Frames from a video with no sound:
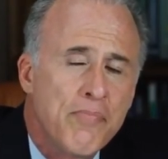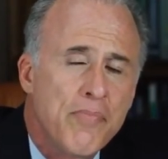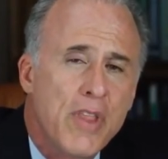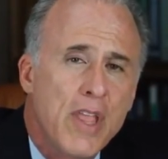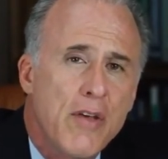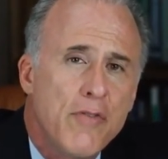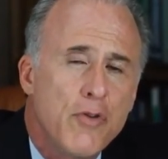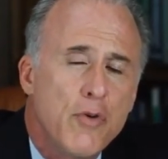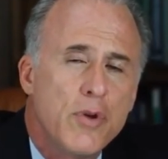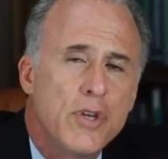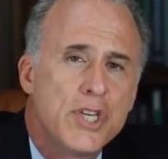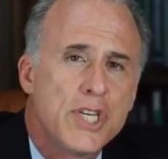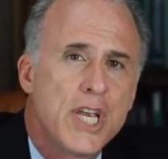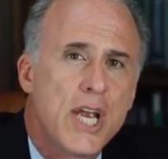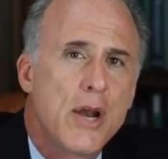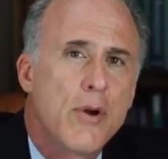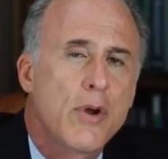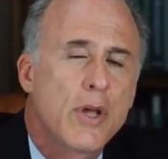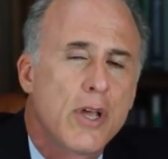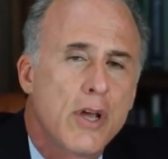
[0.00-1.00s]
If you
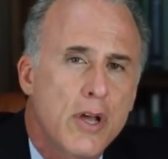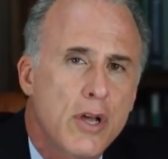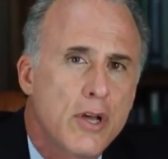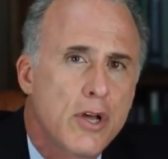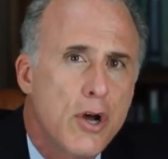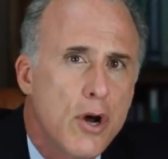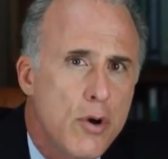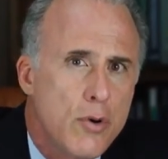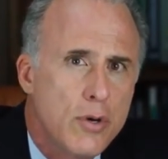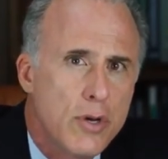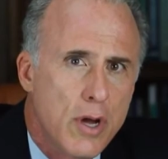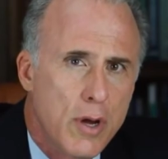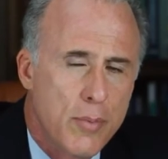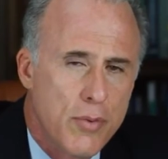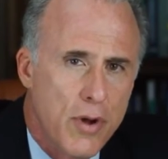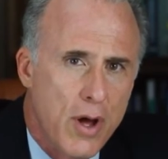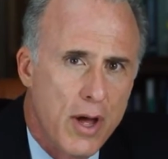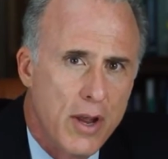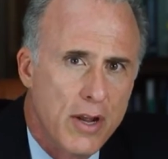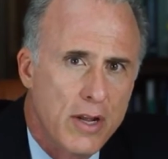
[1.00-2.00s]
enteric coat a
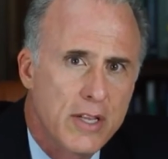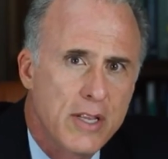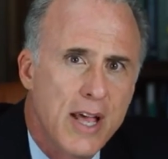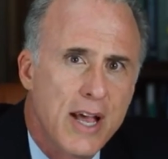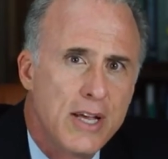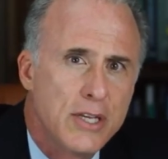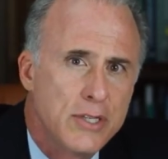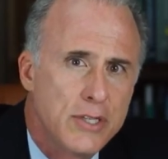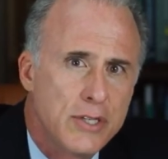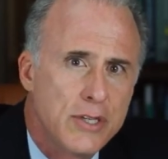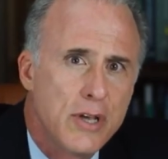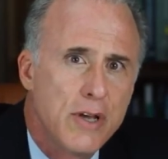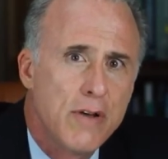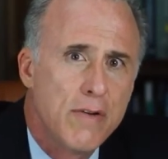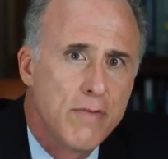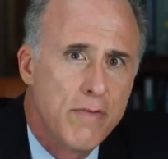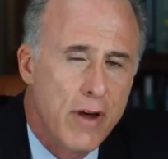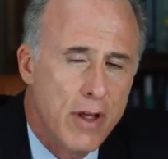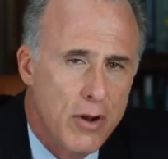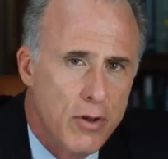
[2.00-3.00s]
product, as
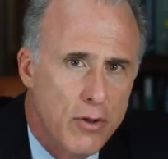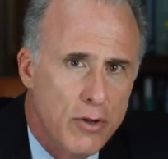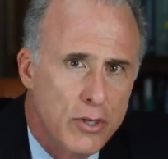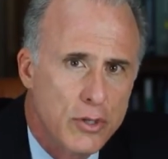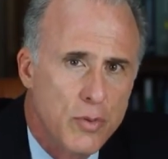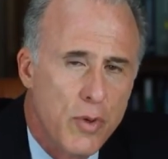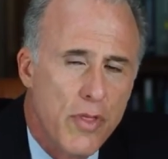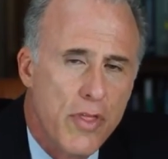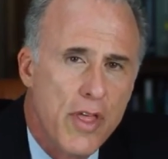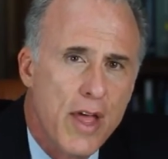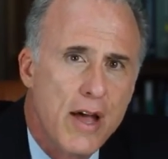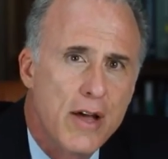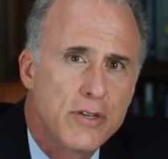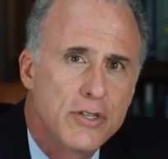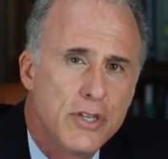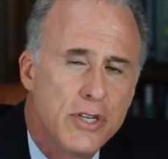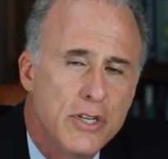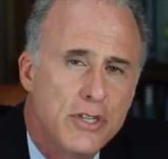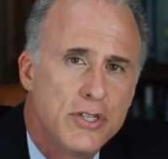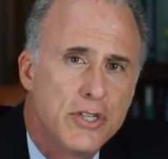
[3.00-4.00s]
Vital Oils
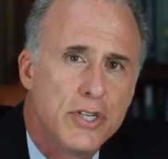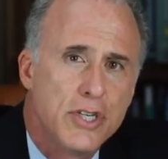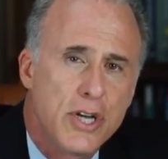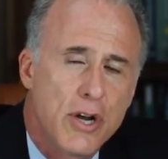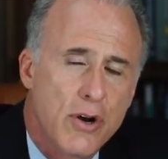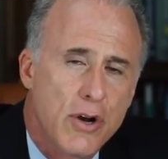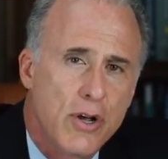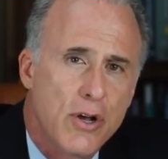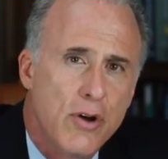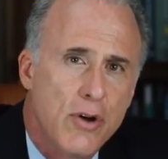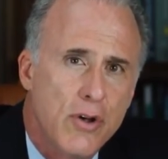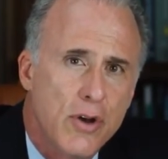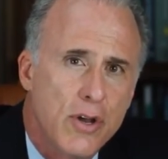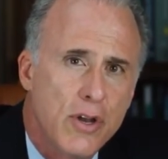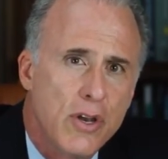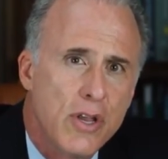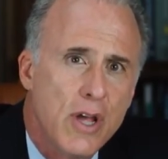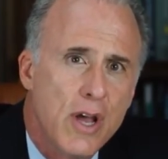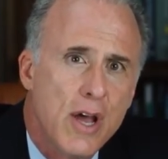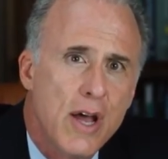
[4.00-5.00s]
1000 is enteric
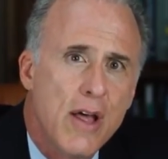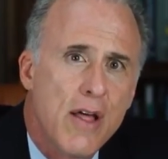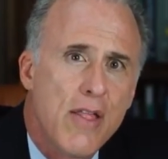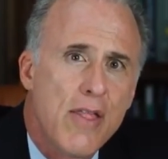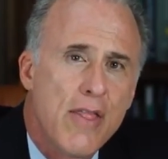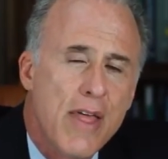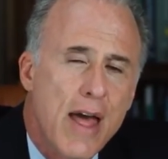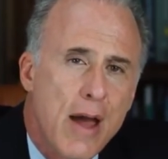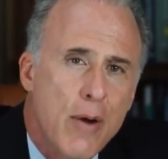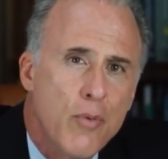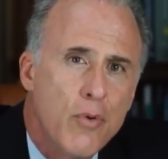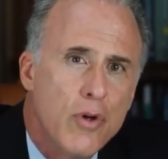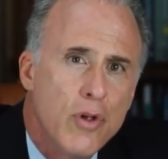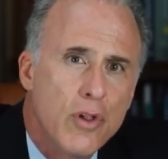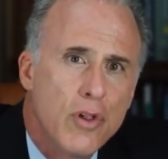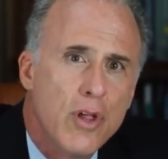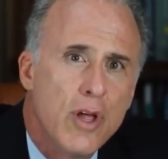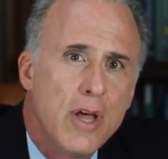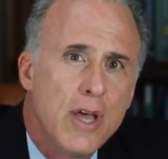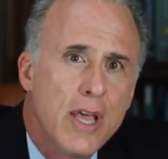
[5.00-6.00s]
coated, that
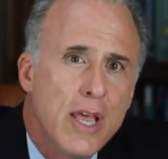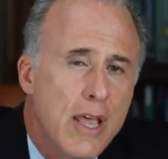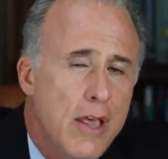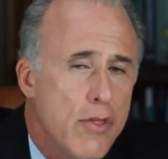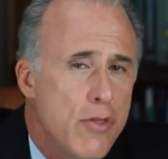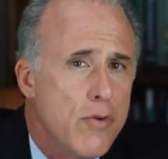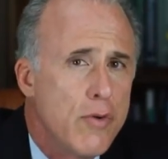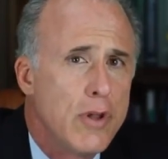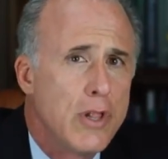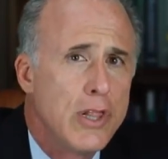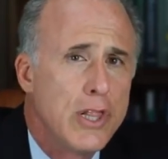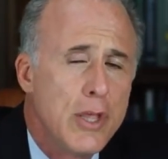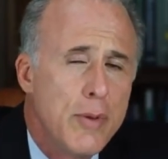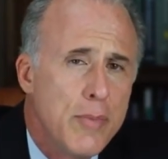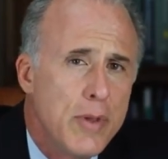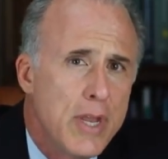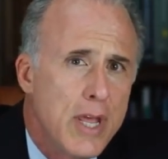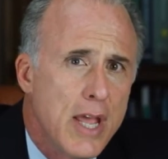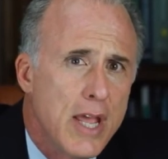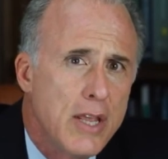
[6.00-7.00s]
will either
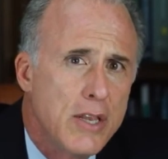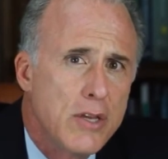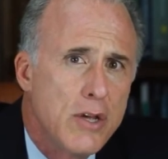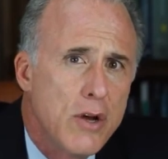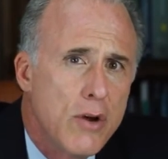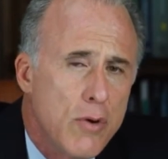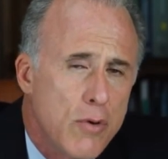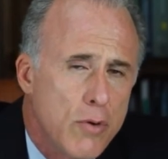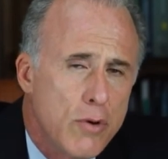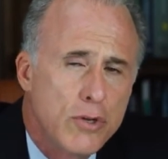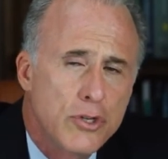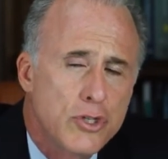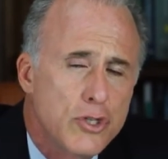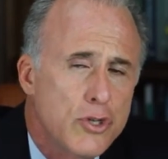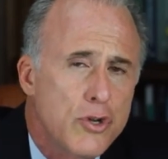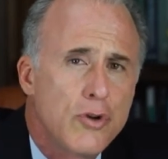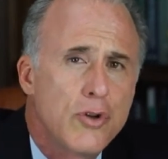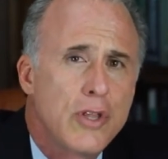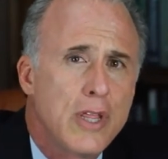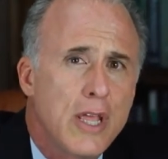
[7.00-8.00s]
eliminate or
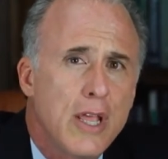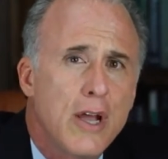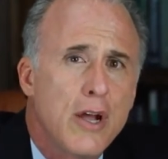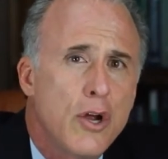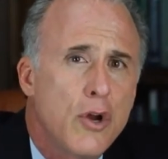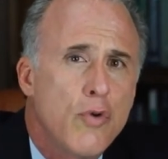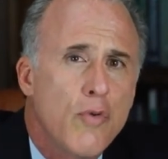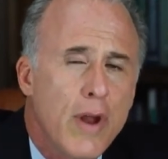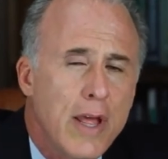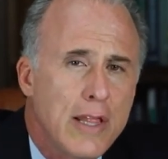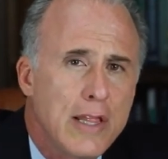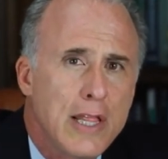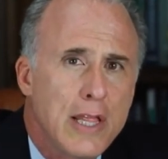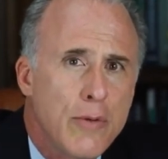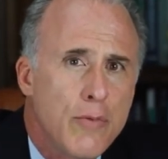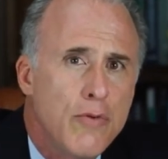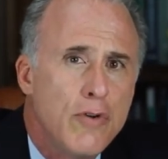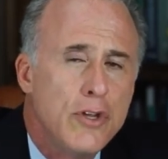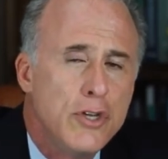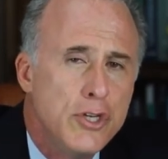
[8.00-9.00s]
certainly greatly
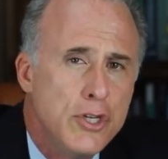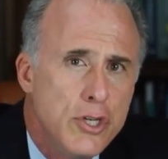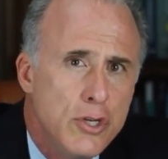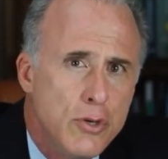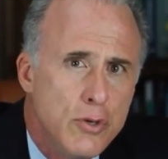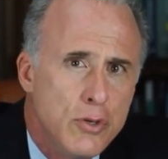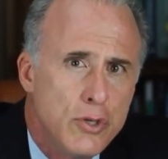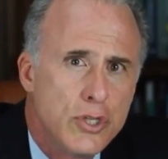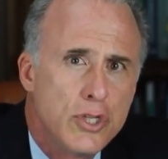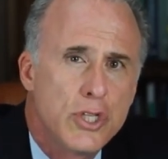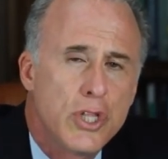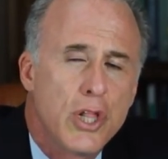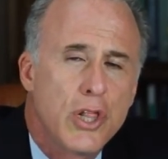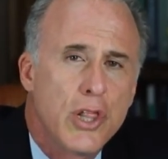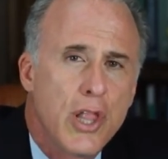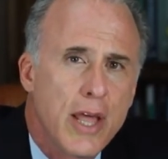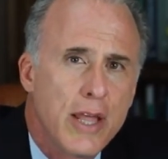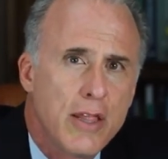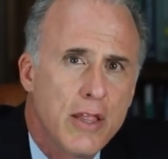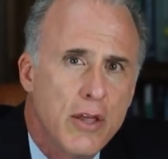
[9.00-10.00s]
reduce the
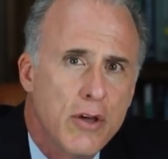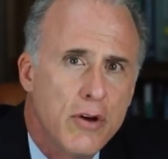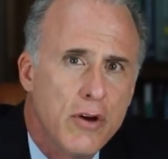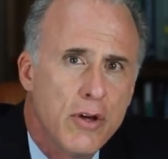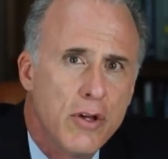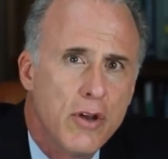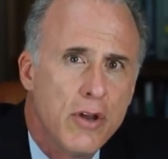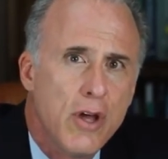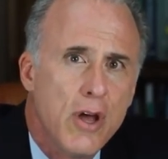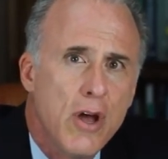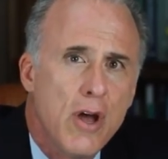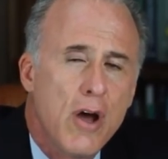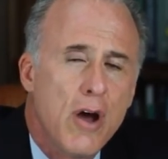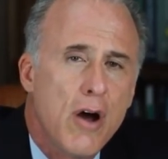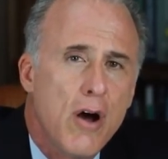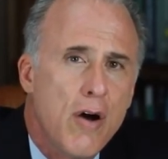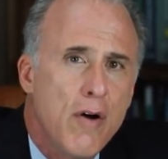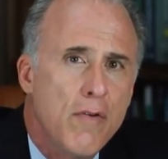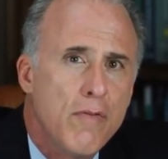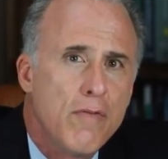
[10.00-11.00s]
likelihood
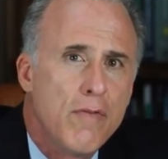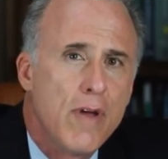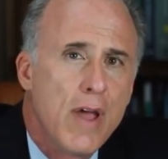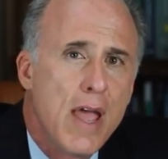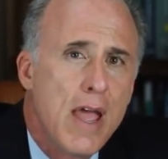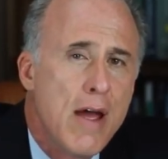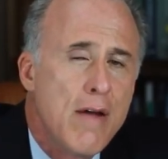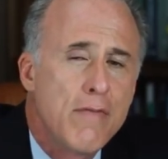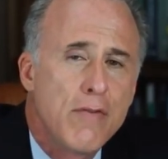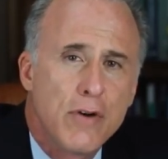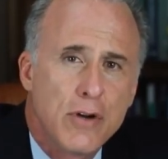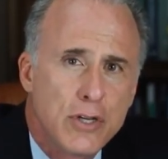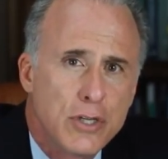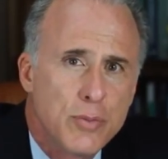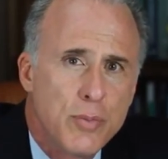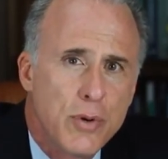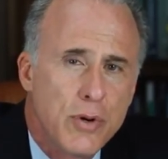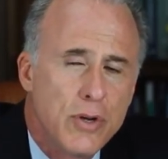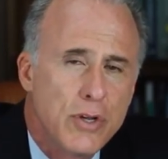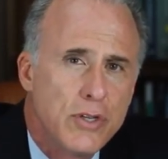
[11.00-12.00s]
of ever
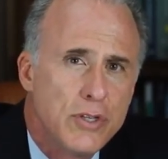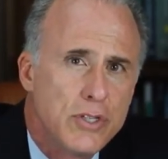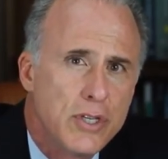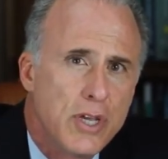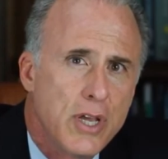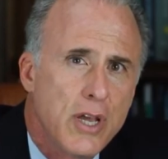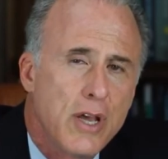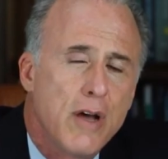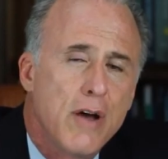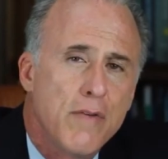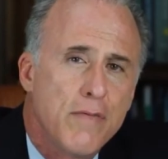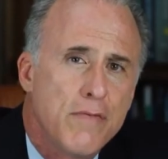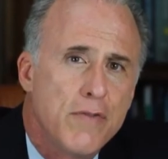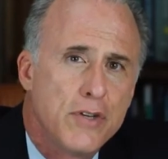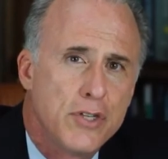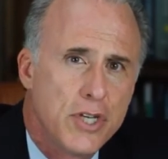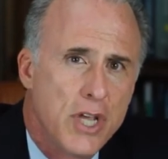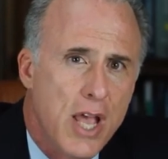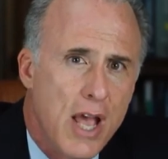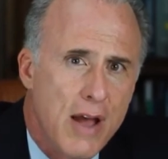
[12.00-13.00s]
experiencing a
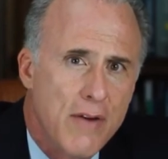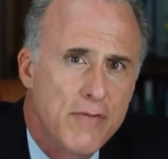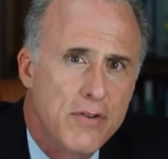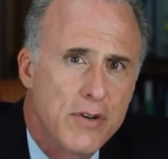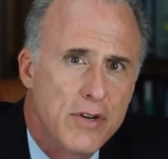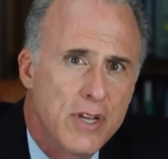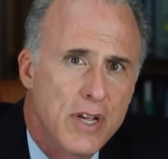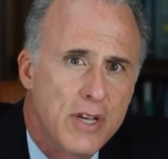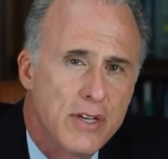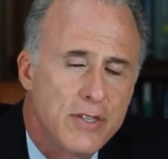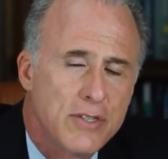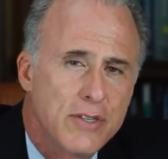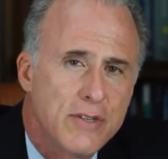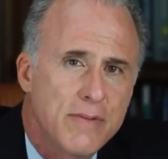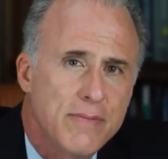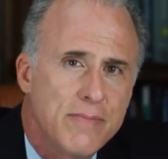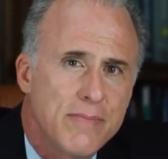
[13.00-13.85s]
fishy aftertaste.